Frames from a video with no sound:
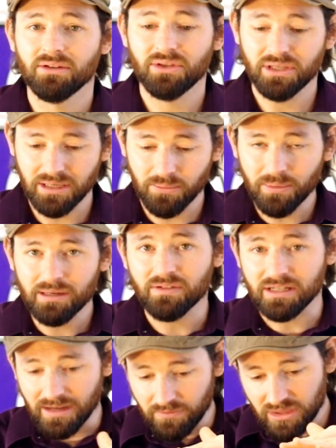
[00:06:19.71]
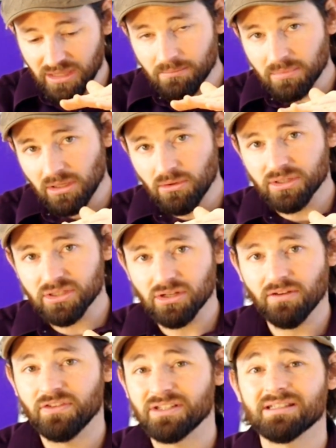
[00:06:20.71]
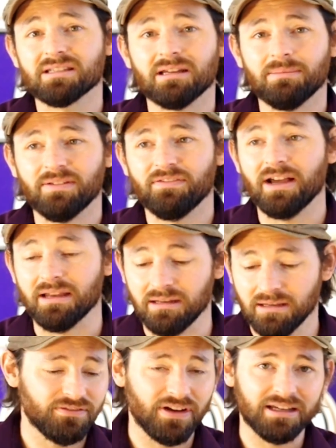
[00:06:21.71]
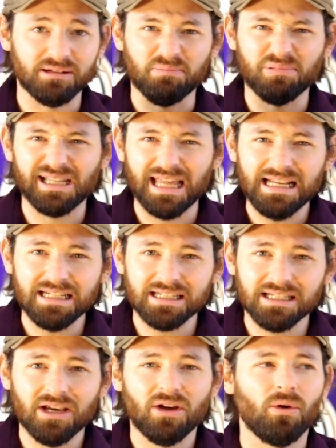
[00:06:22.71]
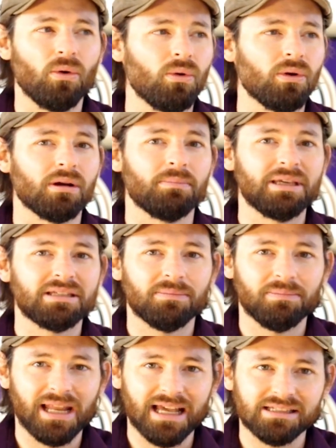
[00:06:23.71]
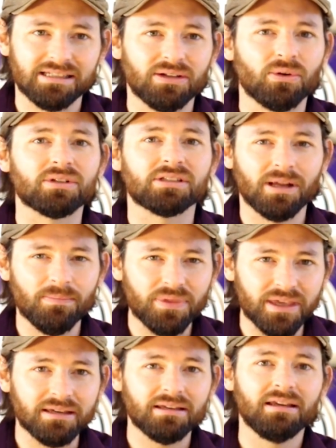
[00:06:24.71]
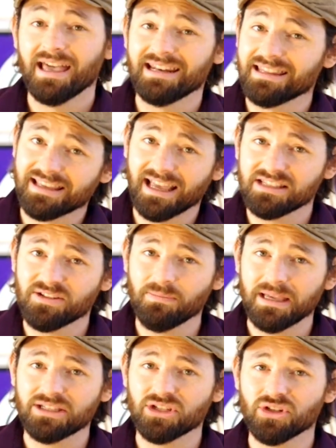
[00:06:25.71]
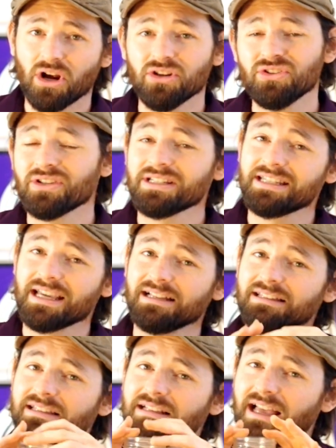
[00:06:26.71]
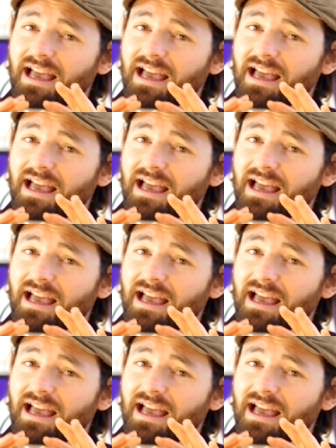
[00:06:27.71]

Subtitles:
You can get rid of it, and everything below the surface is going to be fine. Find a plate or a piece of plastic or something, and in the case of mason jars, you can take a little